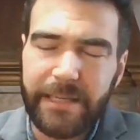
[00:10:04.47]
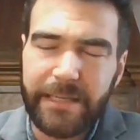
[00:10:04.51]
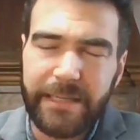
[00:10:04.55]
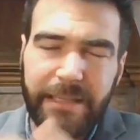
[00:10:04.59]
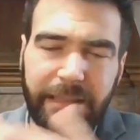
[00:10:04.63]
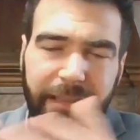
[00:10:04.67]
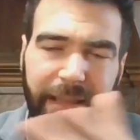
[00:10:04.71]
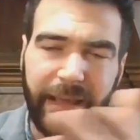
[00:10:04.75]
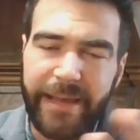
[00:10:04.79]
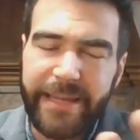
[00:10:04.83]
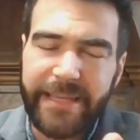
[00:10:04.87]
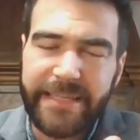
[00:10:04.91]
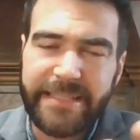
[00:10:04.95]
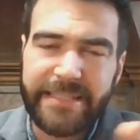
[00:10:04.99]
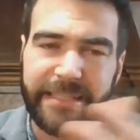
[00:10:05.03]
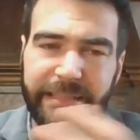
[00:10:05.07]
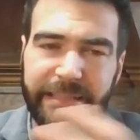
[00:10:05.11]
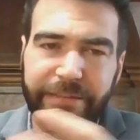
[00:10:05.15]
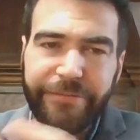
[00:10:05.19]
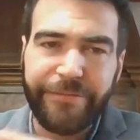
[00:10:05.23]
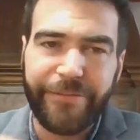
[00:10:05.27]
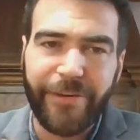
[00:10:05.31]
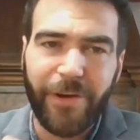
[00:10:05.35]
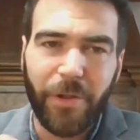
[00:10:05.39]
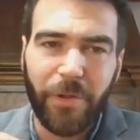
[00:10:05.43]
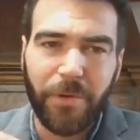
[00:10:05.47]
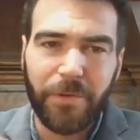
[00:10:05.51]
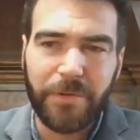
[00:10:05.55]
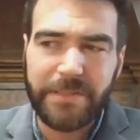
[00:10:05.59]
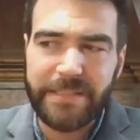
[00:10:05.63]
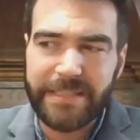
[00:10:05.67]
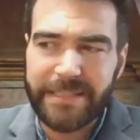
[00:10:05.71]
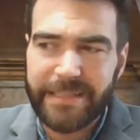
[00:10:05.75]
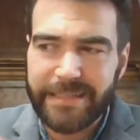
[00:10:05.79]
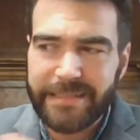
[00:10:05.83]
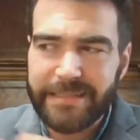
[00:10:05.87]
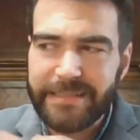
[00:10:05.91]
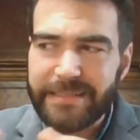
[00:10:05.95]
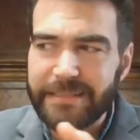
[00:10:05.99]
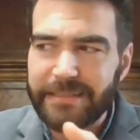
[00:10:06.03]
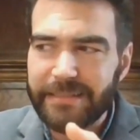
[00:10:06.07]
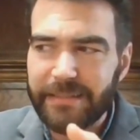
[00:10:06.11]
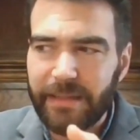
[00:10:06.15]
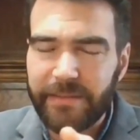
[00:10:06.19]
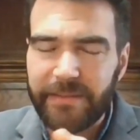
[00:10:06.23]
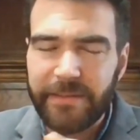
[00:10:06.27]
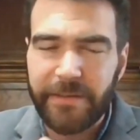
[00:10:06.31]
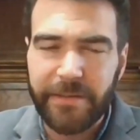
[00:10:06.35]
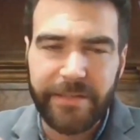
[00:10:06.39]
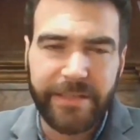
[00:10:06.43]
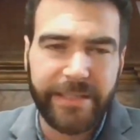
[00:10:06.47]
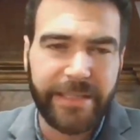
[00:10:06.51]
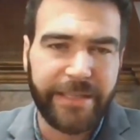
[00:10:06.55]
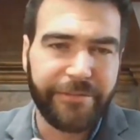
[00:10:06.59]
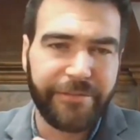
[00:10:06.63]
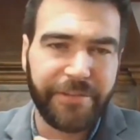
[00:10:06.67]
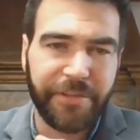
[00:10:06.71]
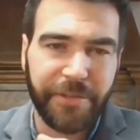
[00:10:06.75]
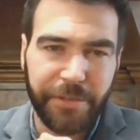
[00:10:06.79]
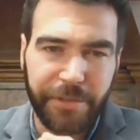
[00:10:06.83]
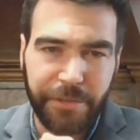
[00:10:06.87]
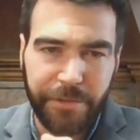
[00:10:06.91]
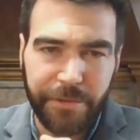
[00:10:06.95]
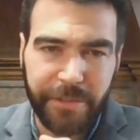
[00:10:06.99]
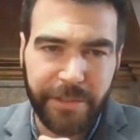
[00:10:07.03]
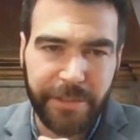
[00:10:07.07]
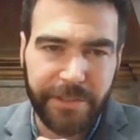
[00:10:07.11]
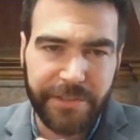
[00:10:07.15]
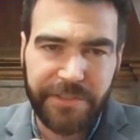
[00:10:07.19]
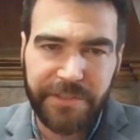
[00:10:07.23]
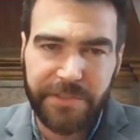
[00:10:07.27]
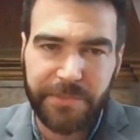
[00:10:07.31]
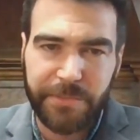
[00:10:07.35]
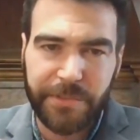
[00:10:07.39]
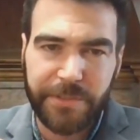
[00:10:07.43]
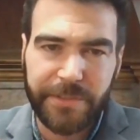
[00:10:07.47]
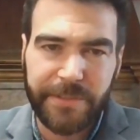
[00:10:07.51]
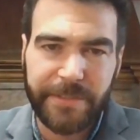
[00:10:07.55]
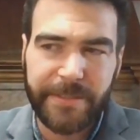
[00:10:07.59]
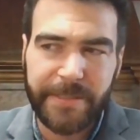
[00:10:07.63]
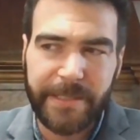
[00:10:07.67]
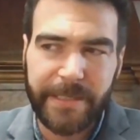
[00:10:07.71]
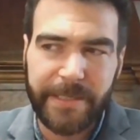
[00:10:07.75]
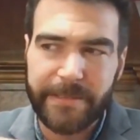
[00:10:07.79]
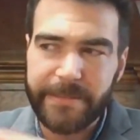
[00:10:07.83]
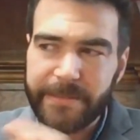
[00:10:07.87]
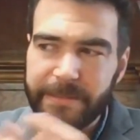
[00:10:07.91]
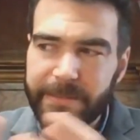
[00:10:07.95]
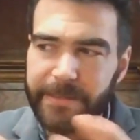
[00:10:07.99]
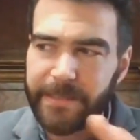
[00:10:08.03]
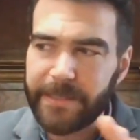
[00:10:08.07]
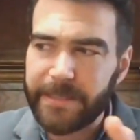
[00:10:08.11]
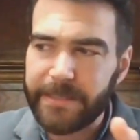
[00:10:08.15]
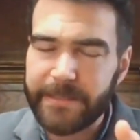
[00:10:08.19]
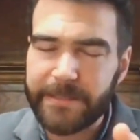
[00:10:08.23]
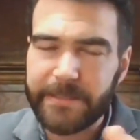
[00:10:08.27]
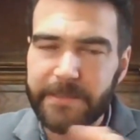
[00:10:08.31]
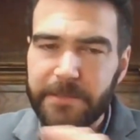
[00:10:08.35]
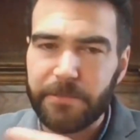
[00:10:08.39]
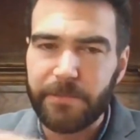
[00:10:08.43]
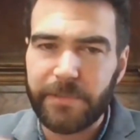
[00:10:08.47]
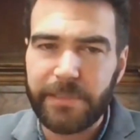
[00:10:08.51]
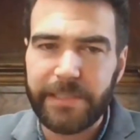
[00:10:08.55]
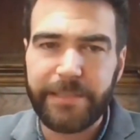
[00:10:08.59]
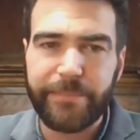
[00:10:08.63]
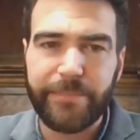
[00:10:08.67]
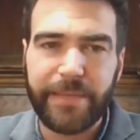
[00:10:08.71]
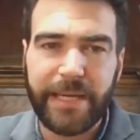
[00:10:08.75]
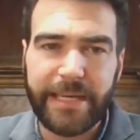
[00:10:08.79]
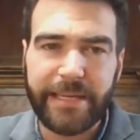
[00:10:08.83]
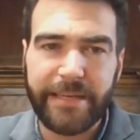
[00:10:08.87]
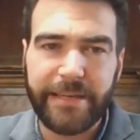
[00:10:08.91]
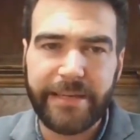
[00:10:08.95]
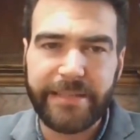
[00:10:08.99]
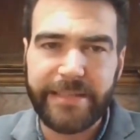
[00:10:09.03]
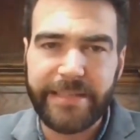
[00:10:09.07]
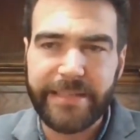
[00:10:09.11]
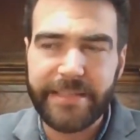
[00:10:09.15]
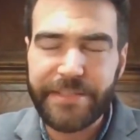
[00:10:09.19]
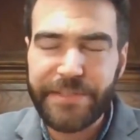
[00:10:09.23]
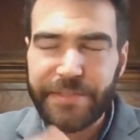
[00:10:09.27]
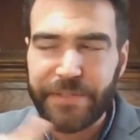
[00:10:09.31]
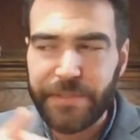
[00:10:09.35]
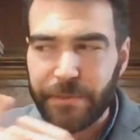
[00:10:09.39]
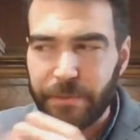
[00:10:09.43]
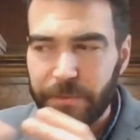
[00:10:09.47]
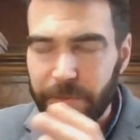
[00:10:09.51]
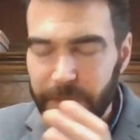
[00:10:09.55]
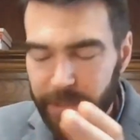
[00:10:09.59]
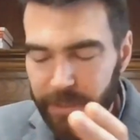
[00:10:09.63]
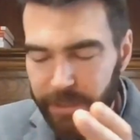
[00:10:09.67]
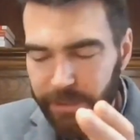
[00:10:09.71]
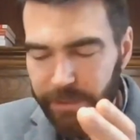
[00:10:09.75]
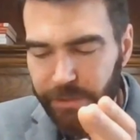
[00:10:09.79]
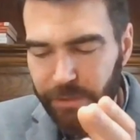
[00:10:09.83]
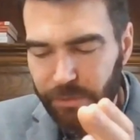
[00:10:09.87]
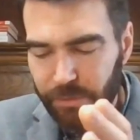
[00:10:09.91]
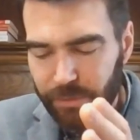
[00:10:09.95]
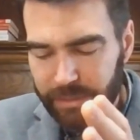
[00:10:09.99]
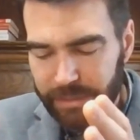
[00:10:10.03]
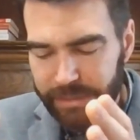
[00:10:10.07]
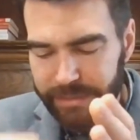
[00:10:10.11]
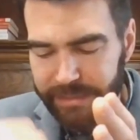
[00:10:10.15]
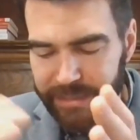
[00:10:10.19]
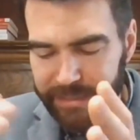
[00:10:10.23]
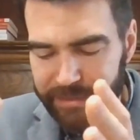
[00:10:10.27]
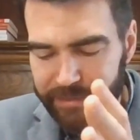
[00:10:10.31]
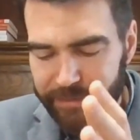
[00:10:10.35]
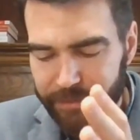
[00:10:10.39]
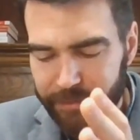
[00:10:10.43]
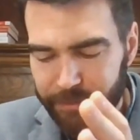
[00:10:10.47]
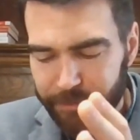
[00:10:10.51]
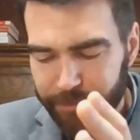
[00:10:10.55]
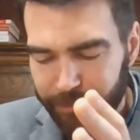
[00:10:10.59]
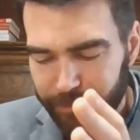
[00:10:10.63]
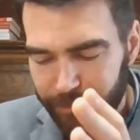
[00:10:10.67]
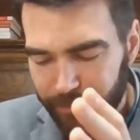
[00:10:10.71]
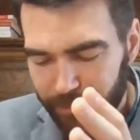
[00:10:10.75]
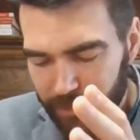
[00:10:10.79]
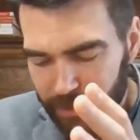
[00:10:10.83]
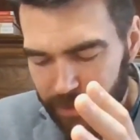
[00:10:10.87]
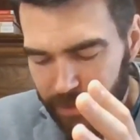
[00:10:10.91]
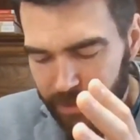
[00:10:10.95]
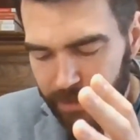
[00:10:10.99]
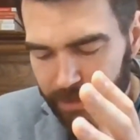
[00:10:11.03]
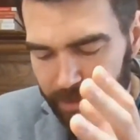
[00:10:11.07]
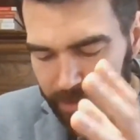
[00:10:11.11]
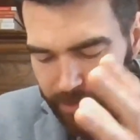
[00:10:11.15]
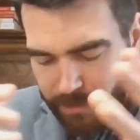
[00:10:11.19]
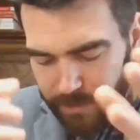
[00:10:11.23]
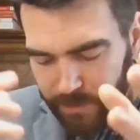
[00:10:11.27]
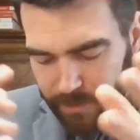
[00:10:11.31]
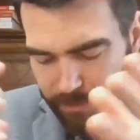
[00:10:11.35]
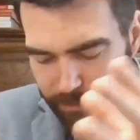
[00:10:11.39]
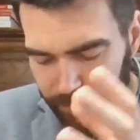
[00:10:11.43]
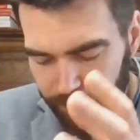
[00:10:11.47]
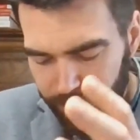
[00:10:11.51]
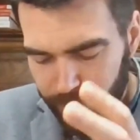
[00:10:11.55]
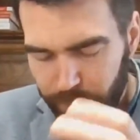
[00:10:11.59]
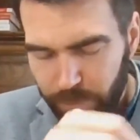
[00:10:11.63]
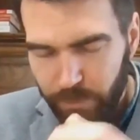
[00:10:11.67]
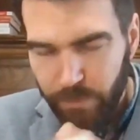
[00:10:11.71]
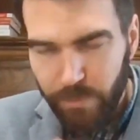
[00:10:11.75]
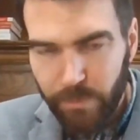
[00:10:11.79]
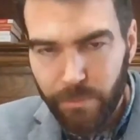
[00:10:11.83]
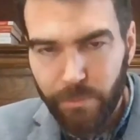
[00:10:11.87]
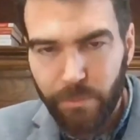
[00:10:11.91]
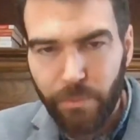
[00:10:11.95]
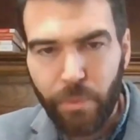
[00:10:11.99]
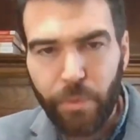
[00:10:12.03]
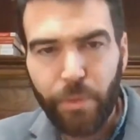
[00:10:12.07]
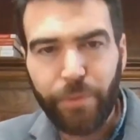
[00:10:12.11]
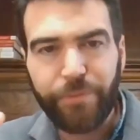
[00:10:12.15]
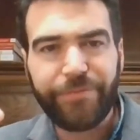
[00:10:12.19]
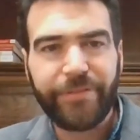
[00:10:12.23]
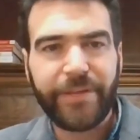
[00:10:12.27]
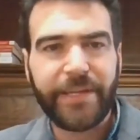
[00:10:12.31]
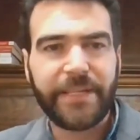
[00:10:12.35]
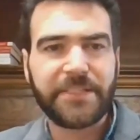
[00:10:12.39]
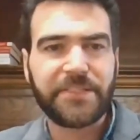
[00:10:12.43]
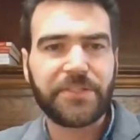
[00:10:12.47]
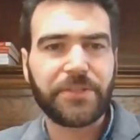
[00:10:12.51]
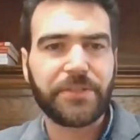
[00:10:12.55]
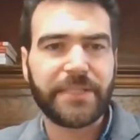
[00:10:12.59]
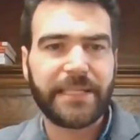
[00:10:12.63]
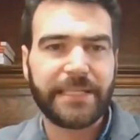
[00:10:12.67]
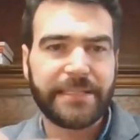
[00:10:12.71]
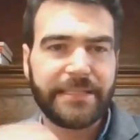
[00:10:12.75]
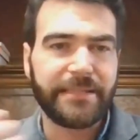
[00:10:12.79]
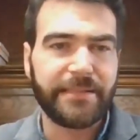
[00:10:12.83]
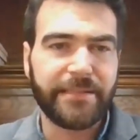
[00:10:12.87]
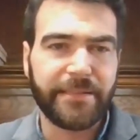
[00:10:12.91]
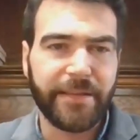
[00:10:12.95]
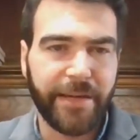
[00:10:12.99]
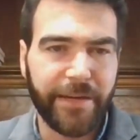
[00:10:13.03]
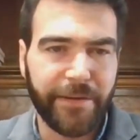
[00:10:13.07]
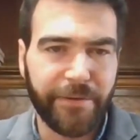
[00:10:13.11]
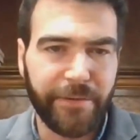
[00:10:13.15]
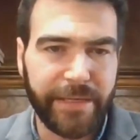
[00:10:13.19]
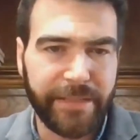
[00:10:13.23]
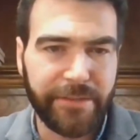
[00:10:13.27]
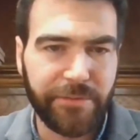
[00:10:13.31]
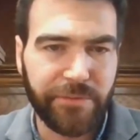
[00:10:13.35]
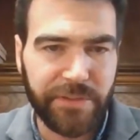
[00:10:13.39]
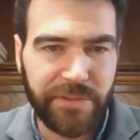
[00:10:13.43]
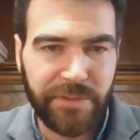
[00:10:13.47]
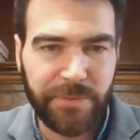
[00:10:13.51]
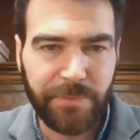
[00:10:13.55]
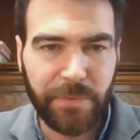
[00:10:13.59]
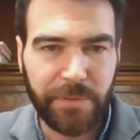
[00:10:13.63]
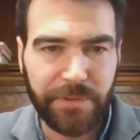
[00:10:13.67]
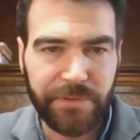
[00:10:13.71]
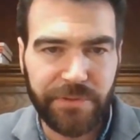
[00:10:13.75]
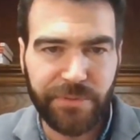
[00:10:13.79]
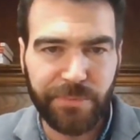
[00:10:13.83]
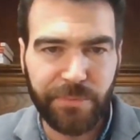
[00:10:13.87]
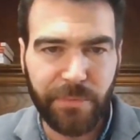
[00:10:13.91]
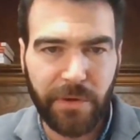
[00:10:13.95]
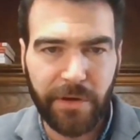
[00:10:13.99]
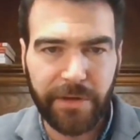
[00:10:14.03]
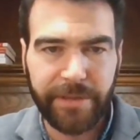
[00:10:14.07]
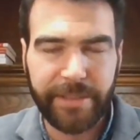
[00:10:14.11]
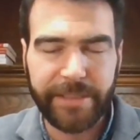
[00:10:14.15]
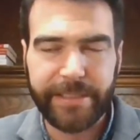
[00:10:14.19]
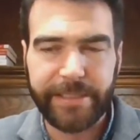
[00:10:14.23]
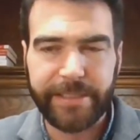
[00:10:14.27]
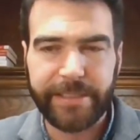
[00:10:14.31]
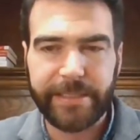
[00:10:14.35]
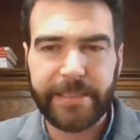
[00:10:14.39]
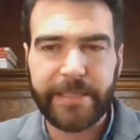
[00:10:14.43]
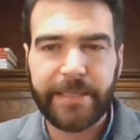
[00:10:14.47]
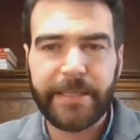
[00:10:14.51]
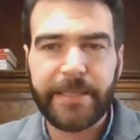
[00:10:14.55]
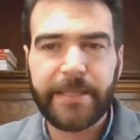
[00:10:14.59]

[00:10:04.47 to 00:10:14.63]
likes and follows. It's not going to give you new customers. It's a really bad idea. So you really need to move into that direct response marketing.